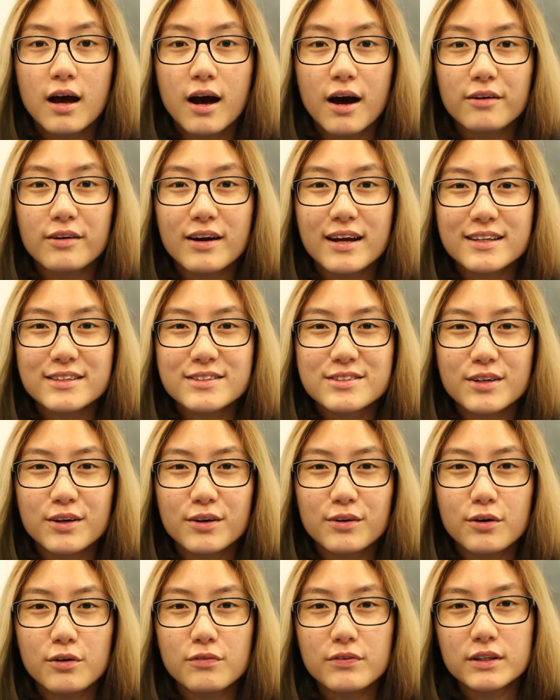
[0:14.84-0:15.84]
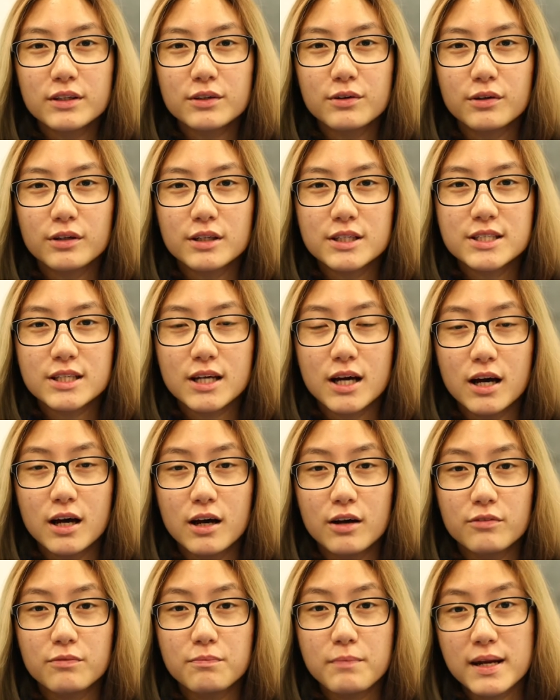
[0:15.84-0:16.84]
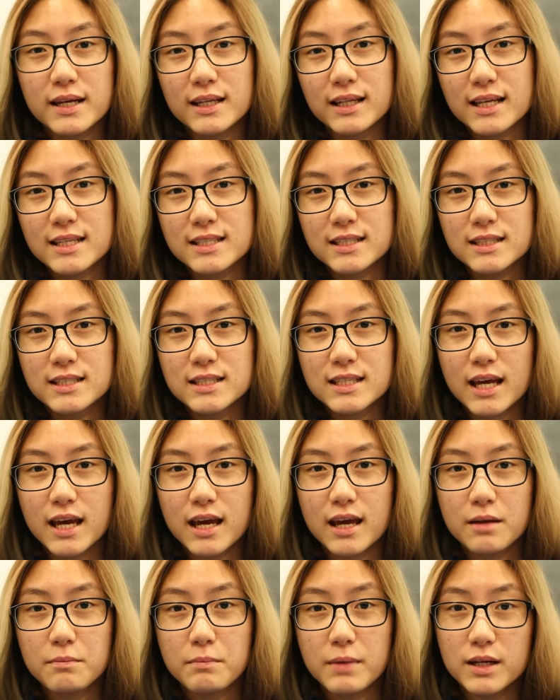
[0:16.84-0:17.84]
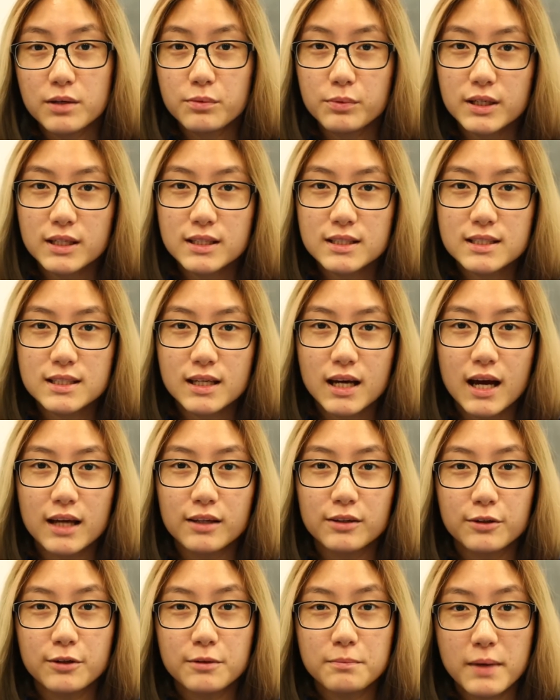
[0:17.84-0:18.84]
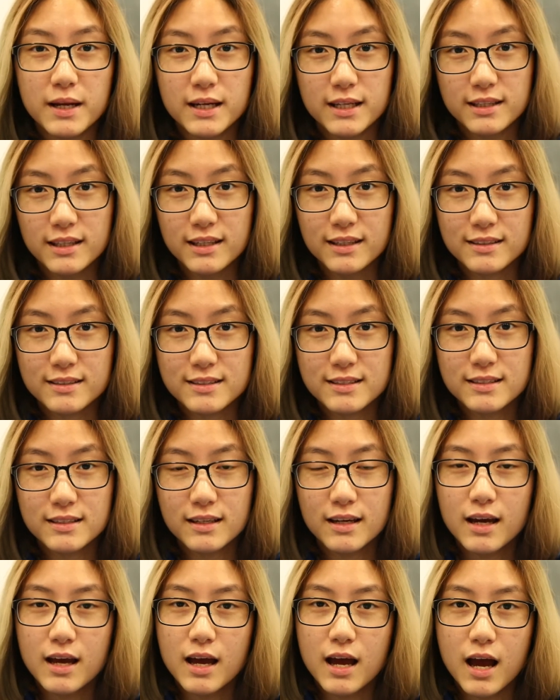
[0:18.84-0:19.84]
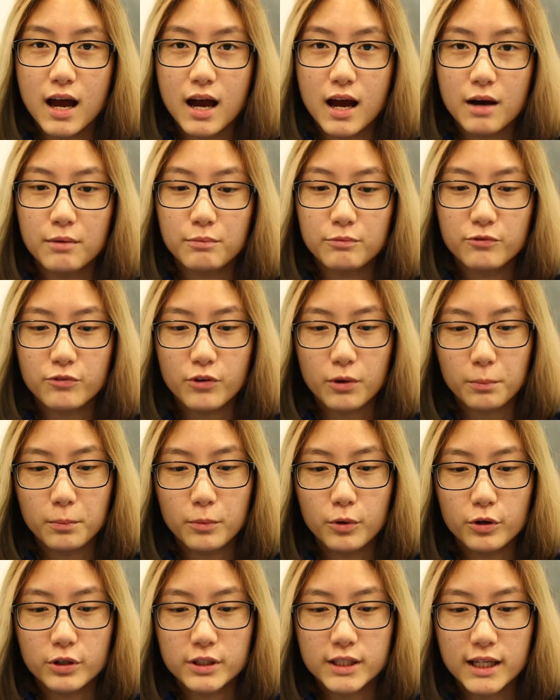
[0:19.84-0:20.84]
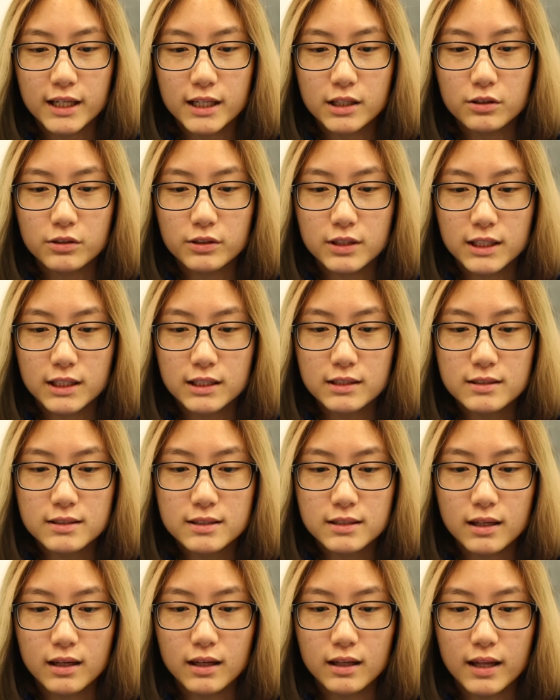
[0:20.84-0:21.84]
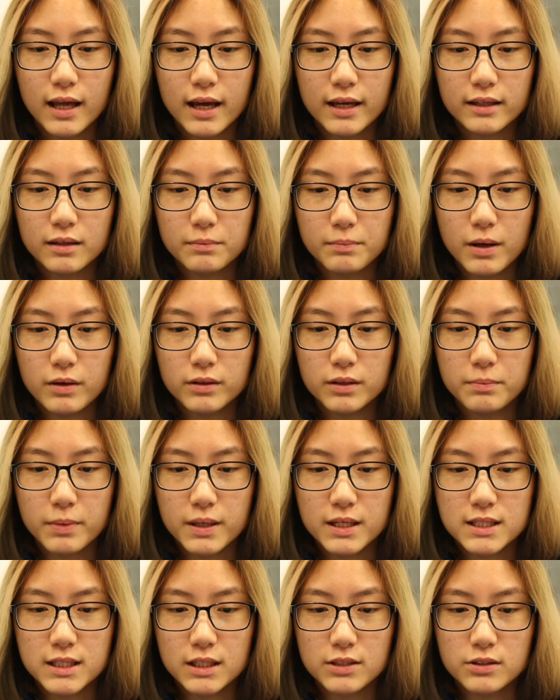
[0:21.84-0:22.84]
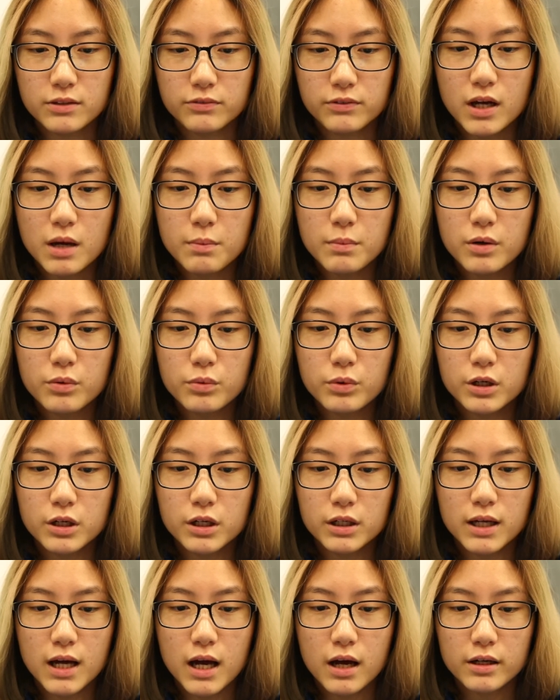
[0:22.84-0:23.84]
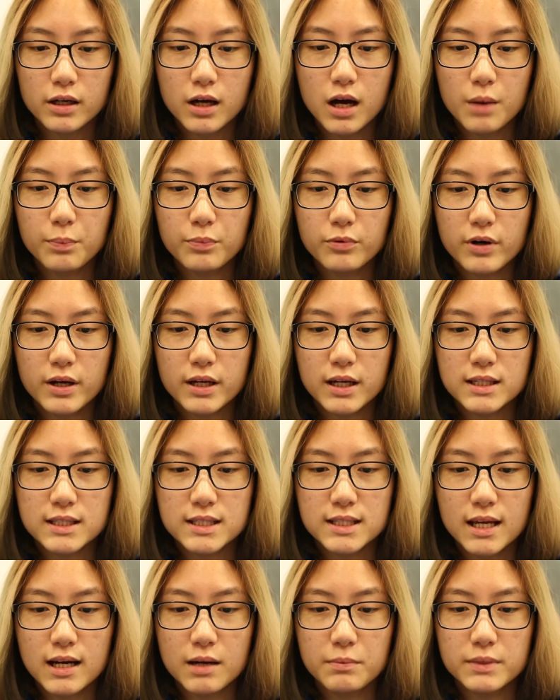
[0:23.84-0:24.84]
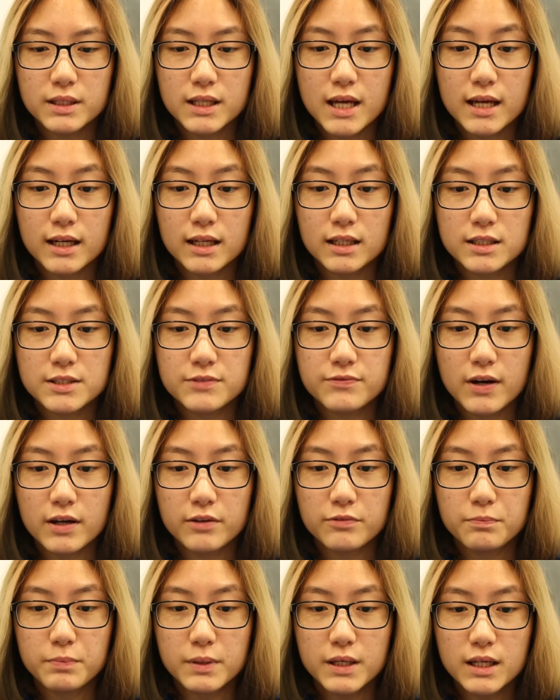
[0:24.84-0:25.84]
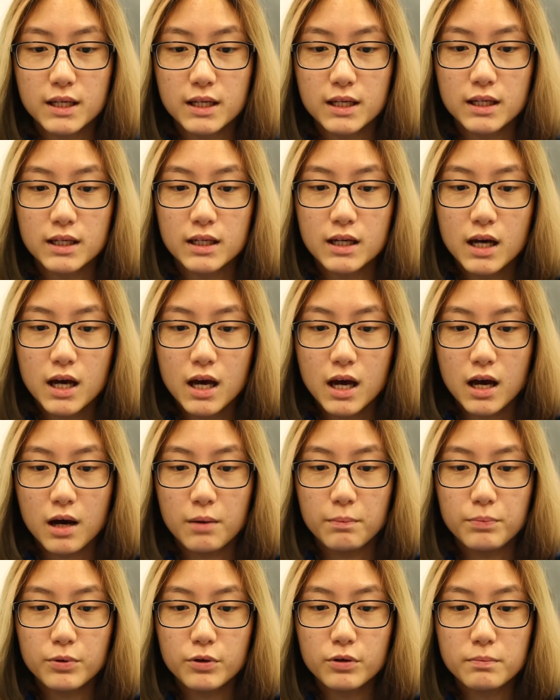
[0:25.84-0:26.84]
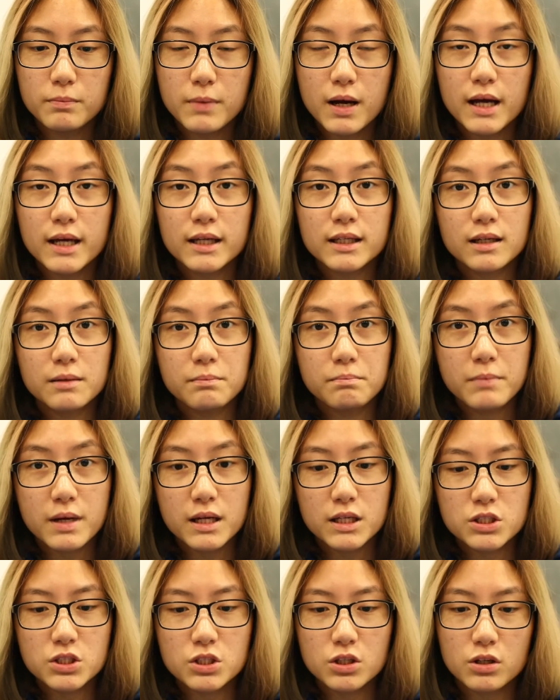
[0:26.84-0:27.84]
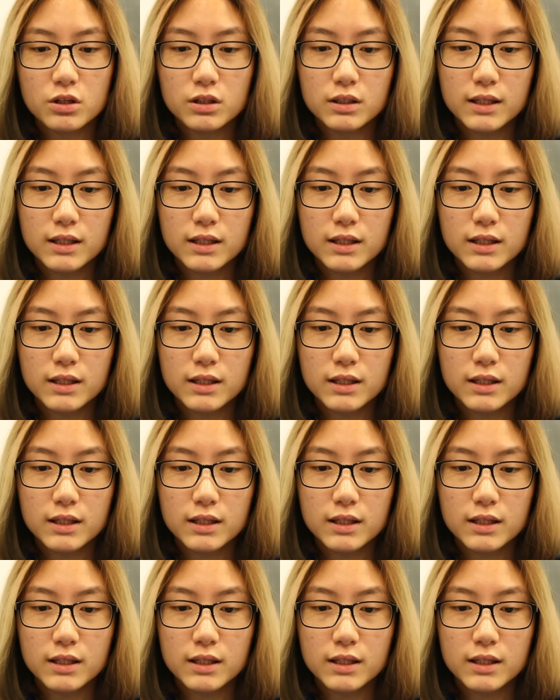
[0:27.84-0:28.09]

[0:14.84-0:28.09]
Alright, so over the course of many lessons and many weeks, I learned many things. From more technical things, like about the basics of camera work, how to operate and set up the NX5P, a boom mic, a mixer,